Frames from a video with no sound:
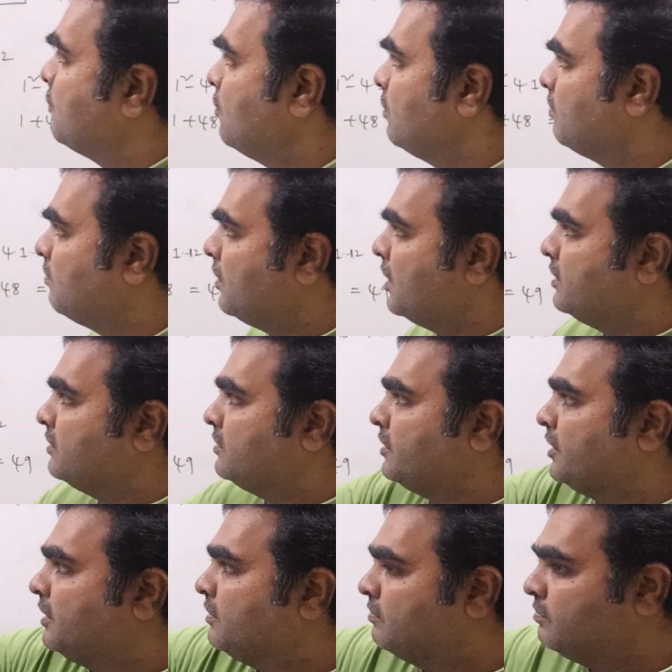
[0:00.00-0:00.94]
4 and
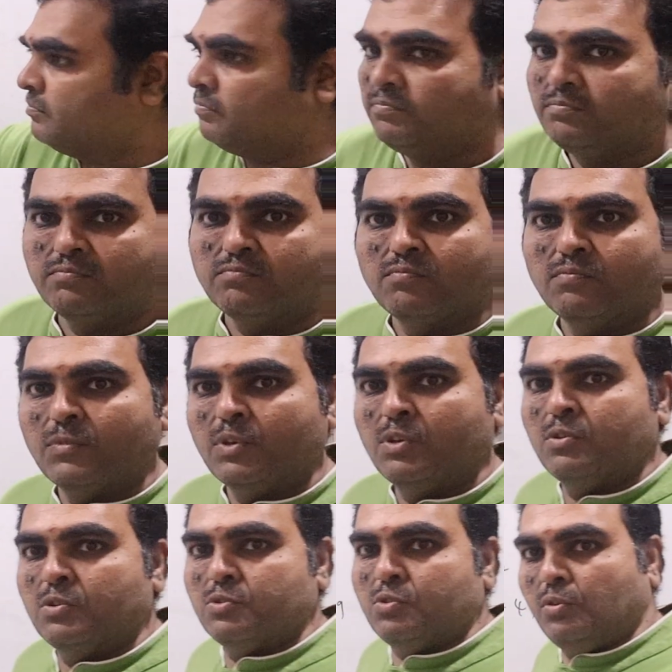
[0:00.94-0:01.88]
3.
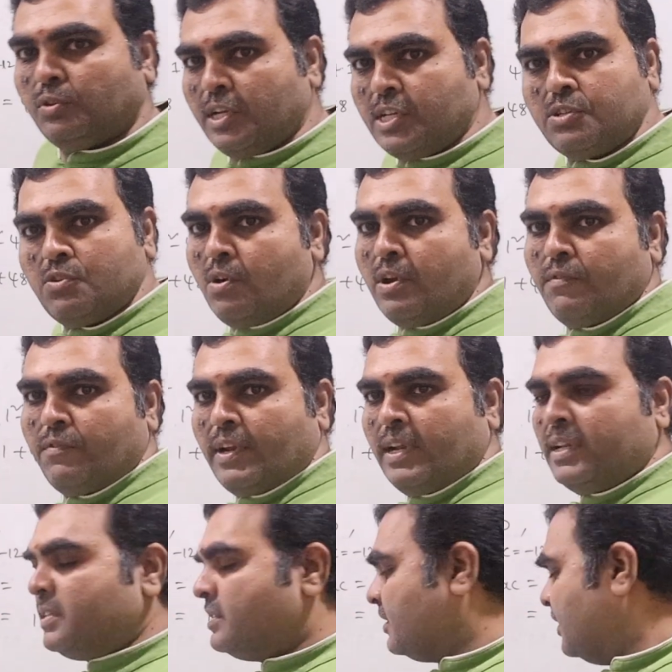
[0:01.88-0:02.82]
So there is no
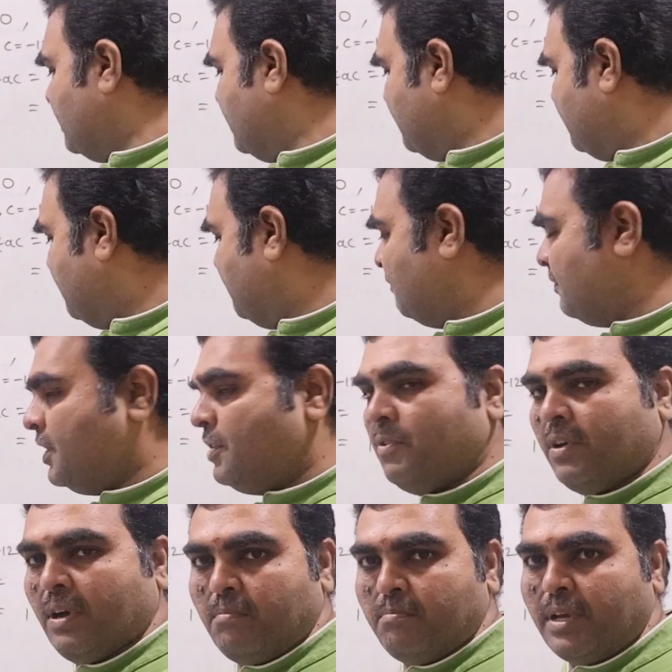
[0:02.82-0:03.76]
difference when
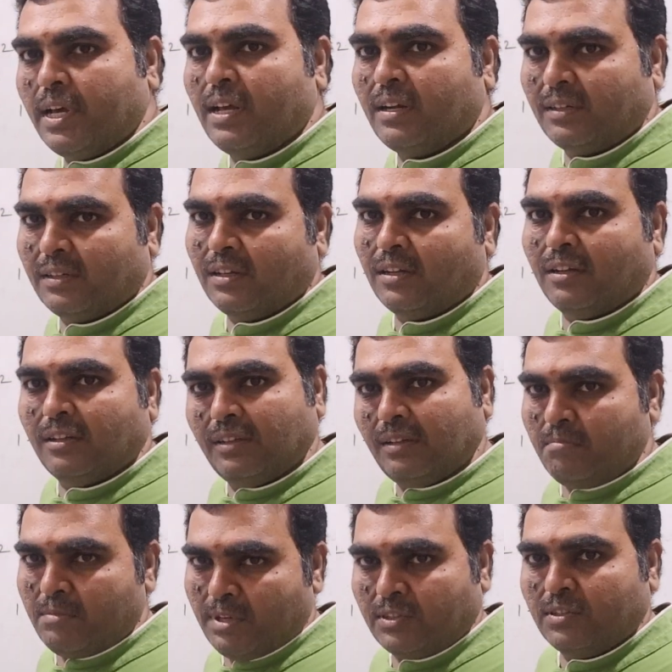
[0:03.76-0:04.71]
you compare
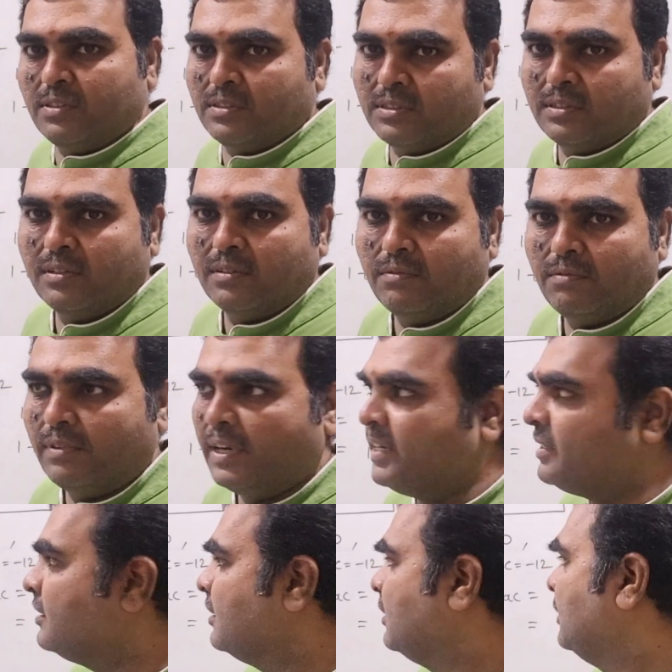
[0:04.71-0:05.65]
the methods,
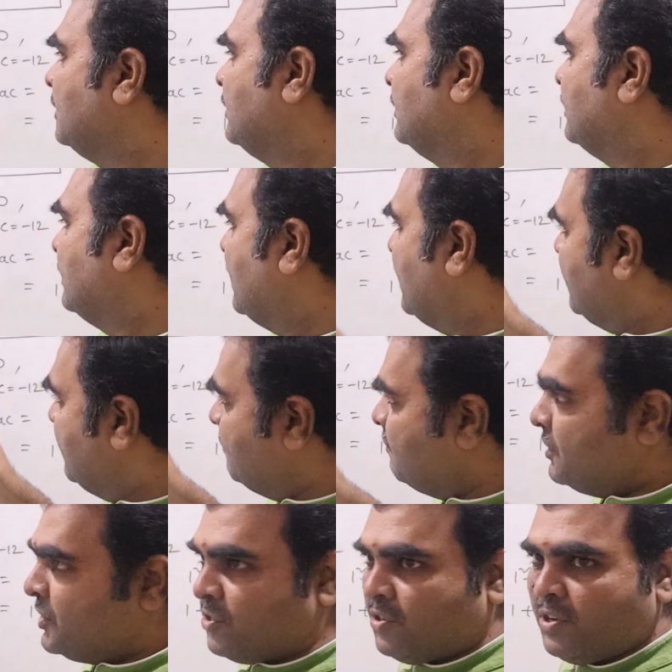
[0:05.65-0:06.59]
right?
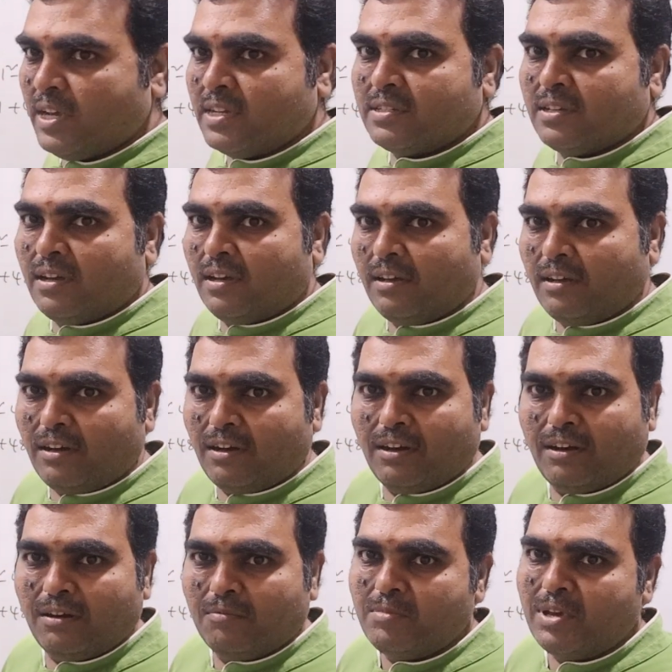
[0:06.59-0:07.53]
And which takes
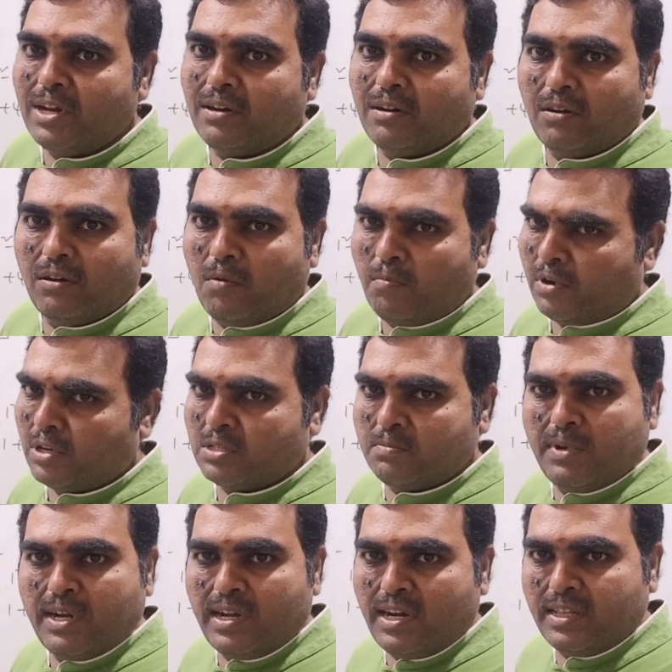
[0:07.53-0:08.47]

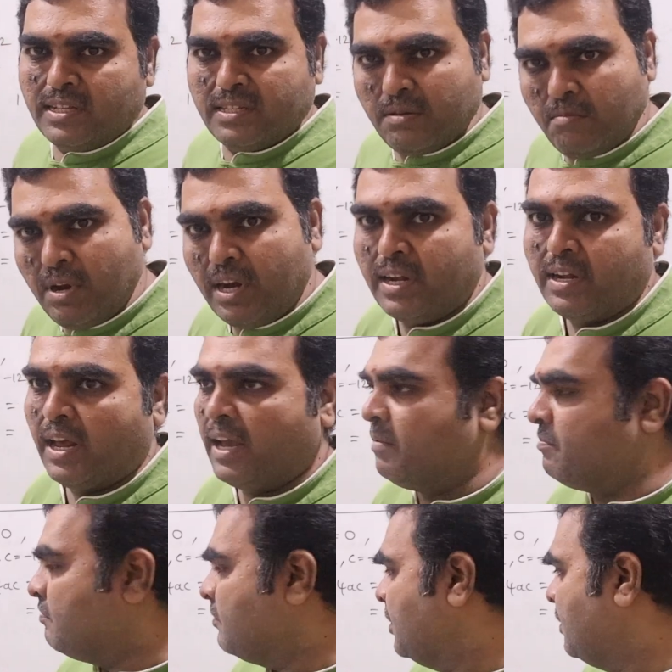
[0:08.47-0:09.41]
approximately the similar
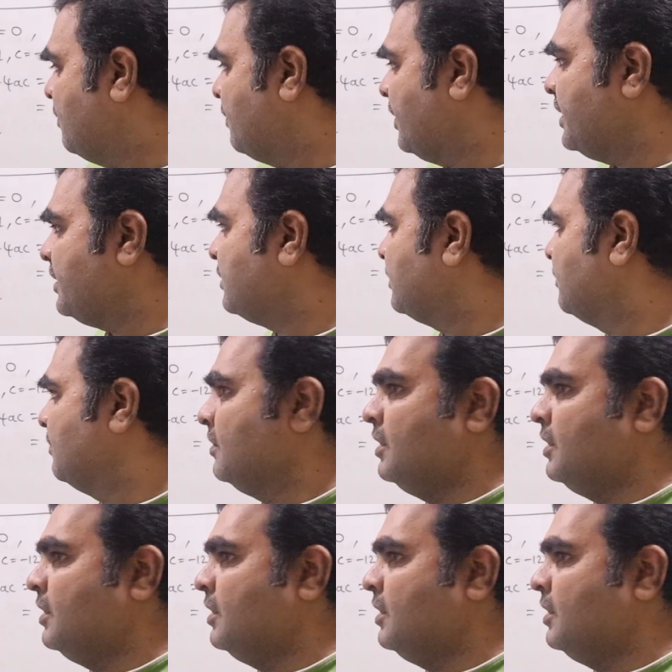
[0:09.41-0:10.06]
time, right?